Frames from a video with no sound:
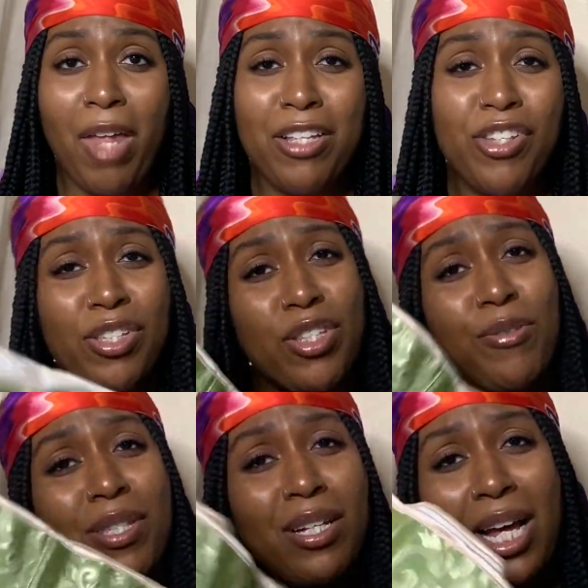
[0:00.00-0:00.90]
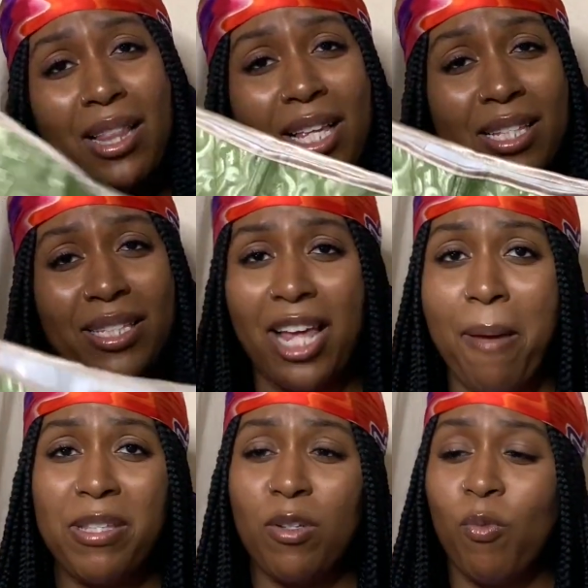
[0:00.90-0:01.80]
Just using like this
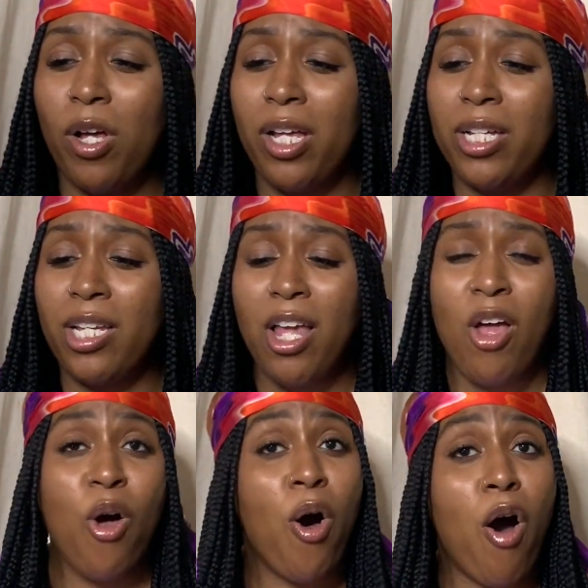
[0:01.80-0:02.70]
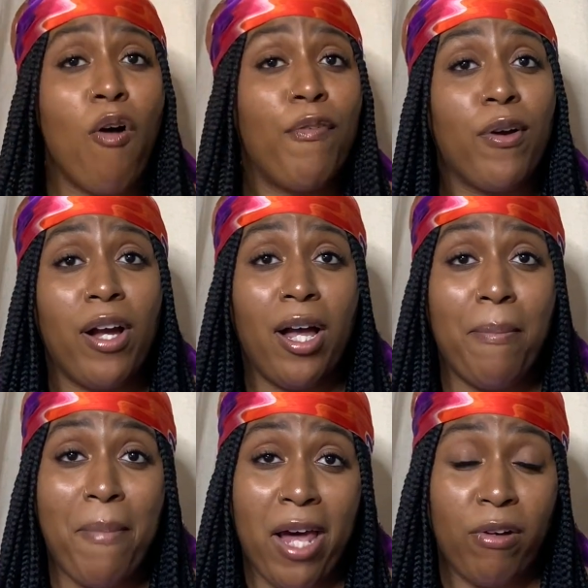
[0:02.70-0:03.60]
damask one over a
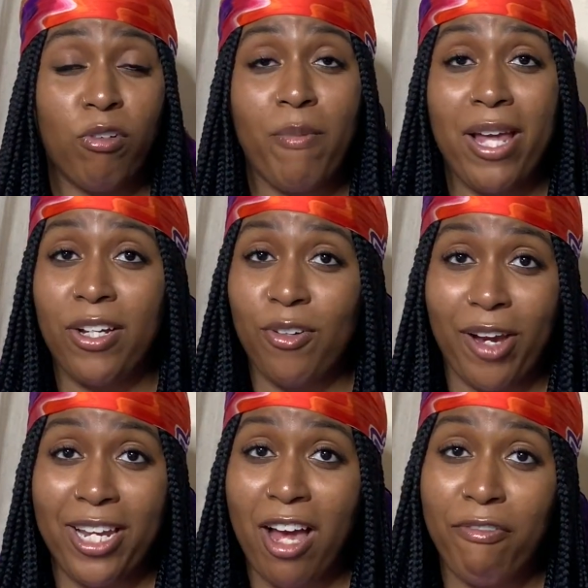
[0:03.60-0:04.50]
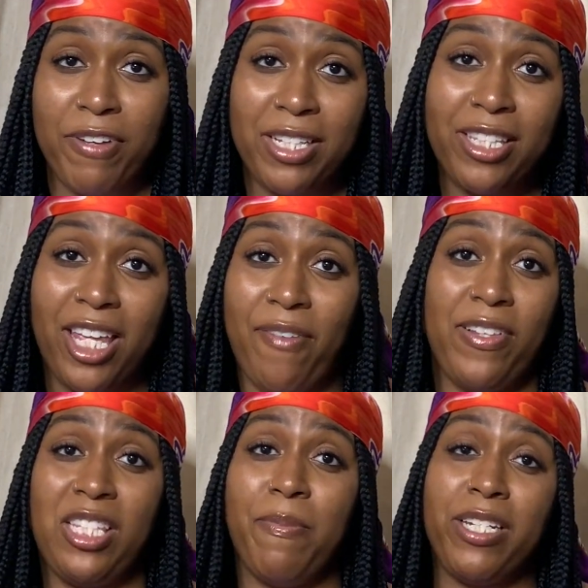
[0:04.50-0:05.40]
monochromatic green outfit to give
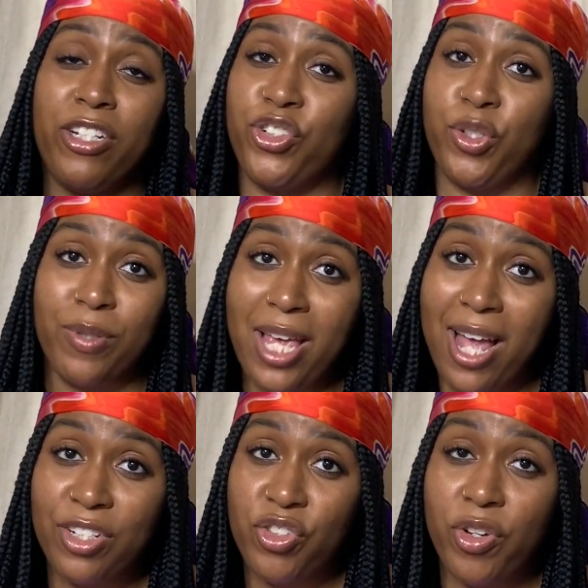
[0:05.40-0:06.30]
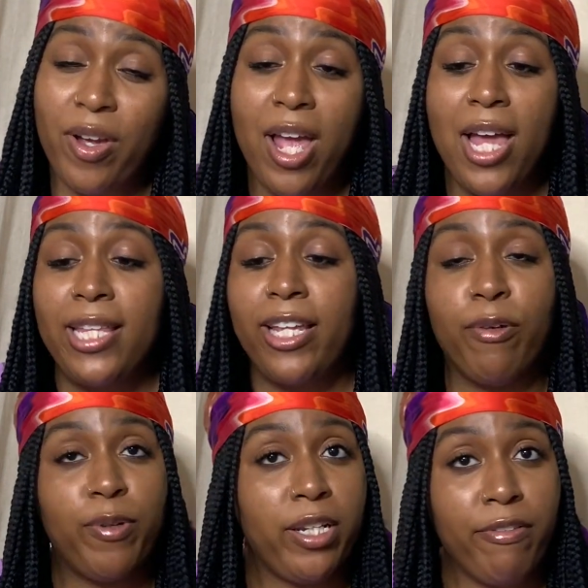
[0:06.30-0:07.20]
it some additional texture. They're
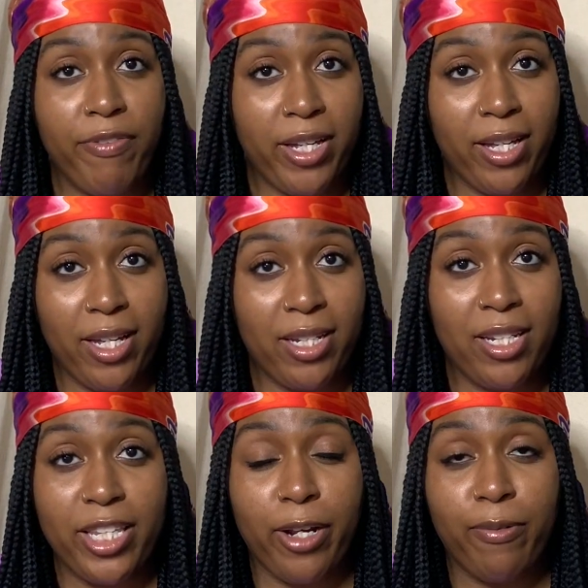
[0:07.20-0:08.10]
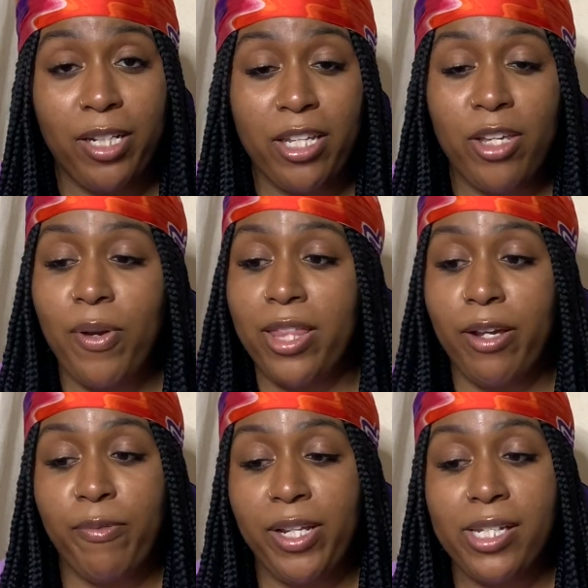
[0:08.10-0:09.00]
really fun, they're really cute, and
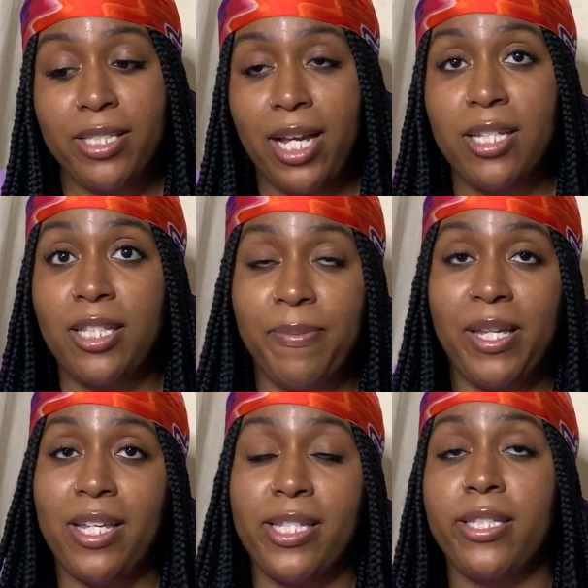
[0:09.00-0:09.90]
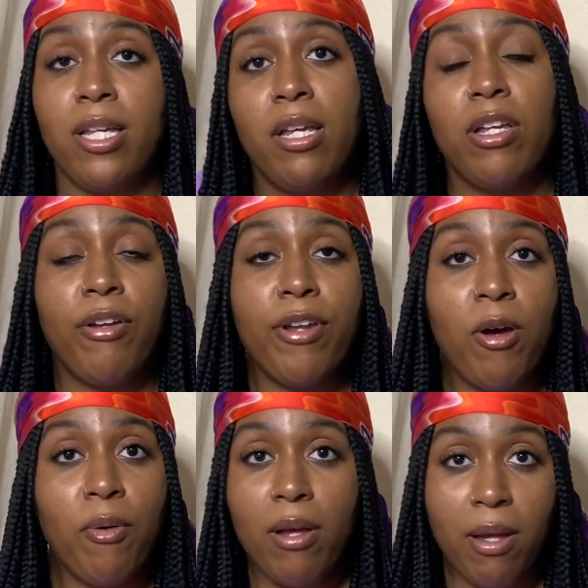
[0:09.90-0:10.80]
they're really sexy because, you know,
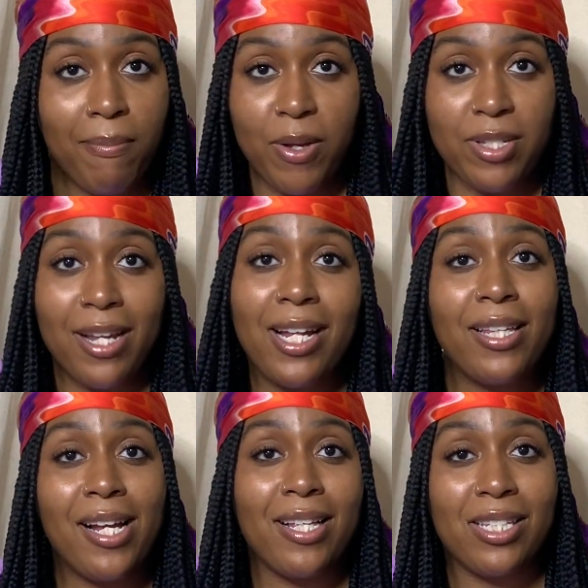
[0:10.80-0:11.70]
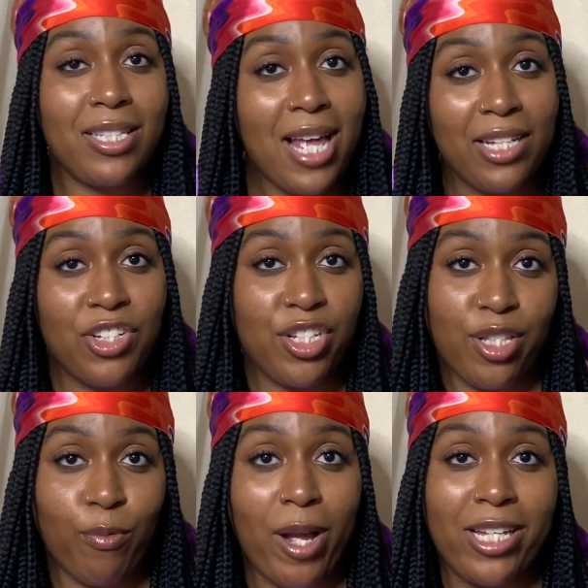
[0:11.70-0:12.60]
most anything that snatches
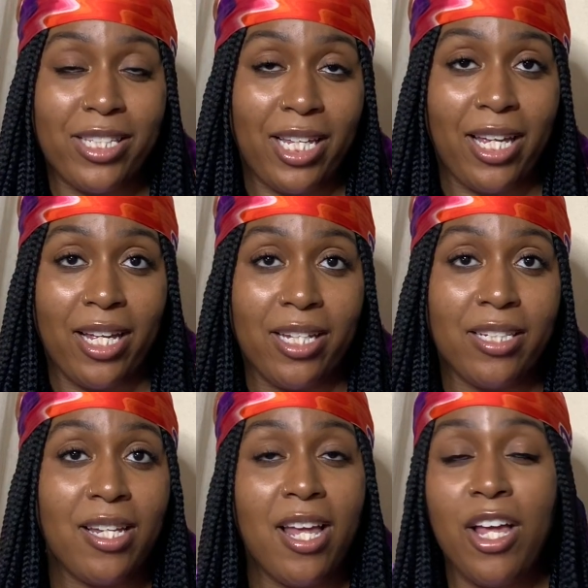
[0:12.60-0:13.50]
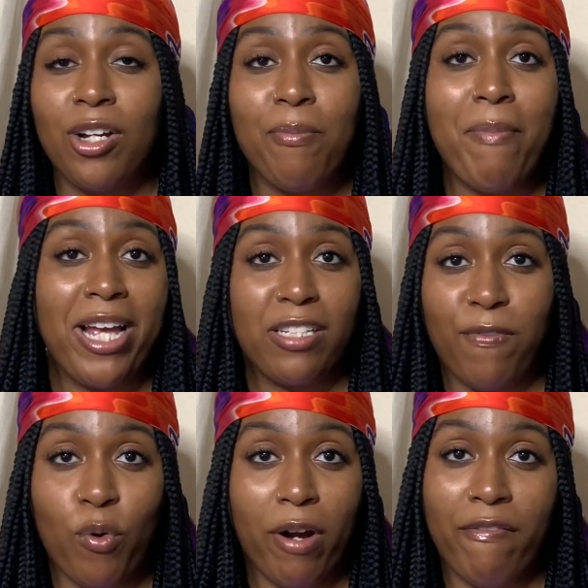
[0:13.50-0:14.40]
the waist in makes
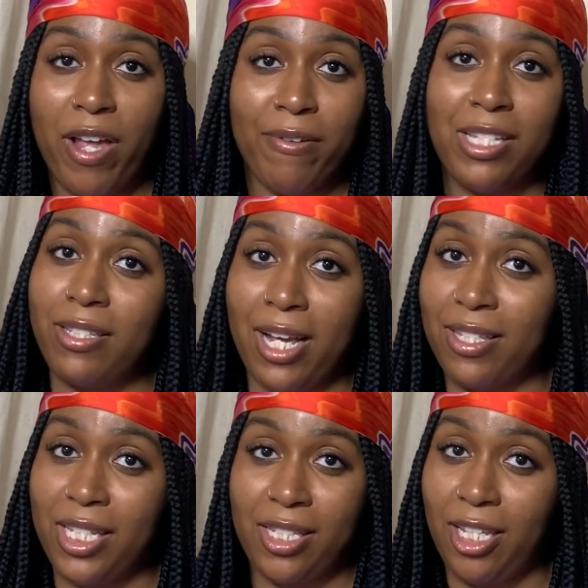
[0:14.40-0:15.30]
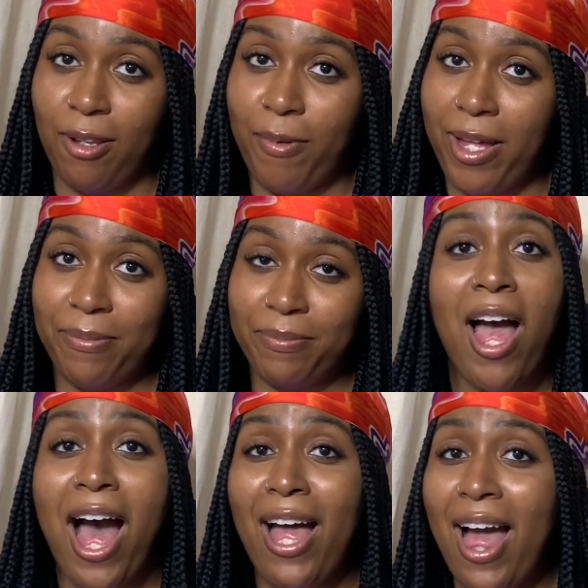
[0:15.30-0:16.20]
for a very sexy silhouette.
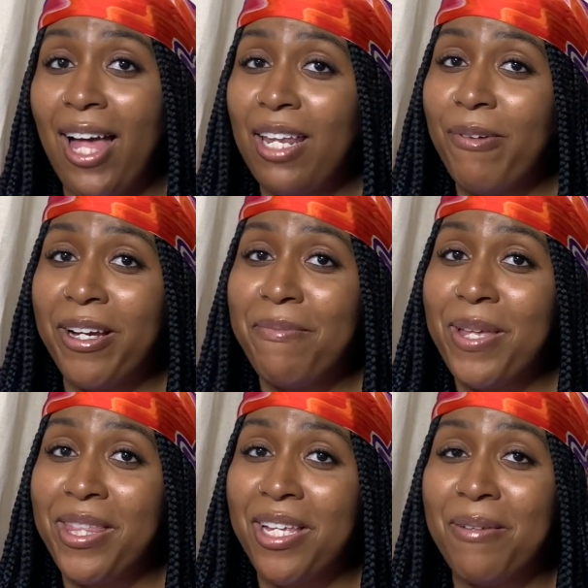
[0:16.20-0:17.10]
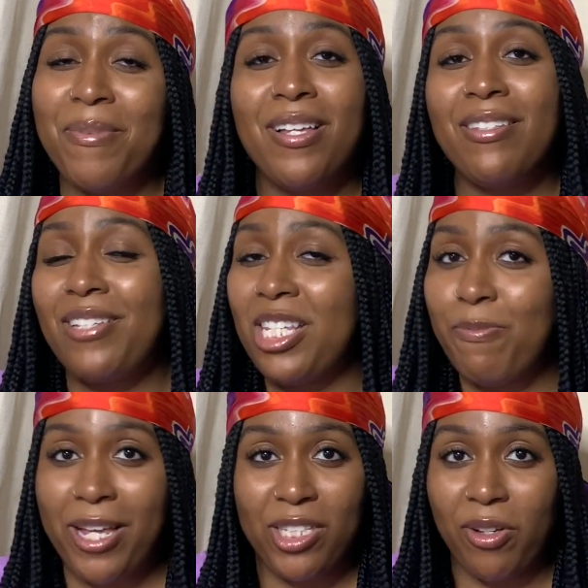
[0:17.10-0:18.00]
I highly recommend them just
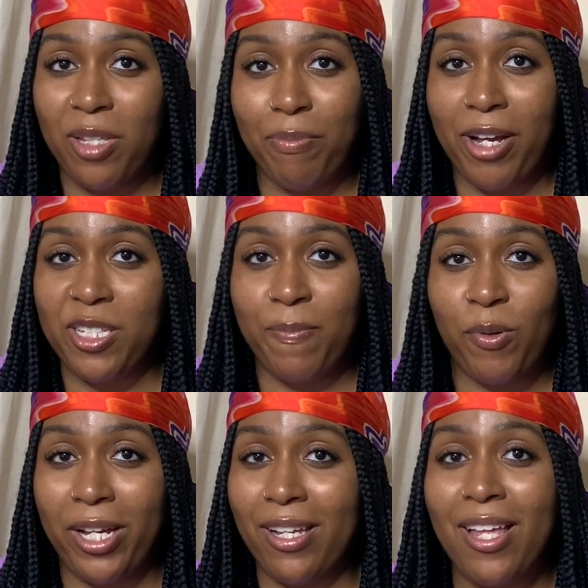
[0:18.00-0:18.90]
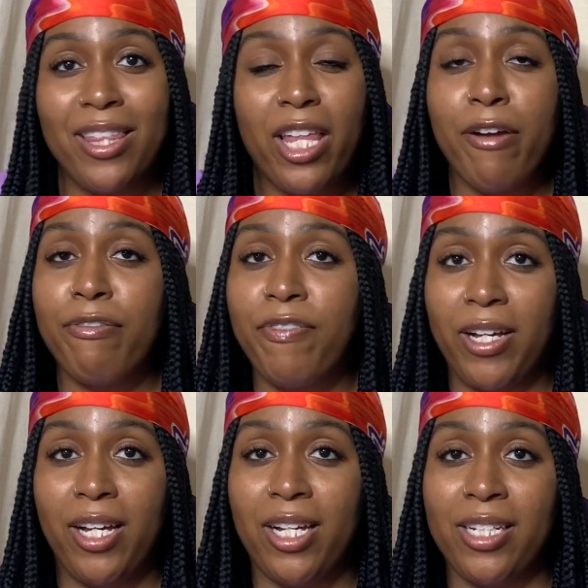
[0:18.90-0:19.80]
based on the price point. They're
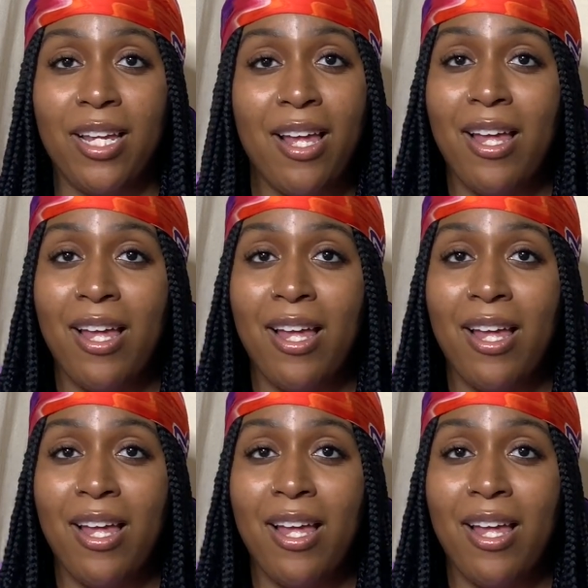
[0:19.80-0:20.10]
fun.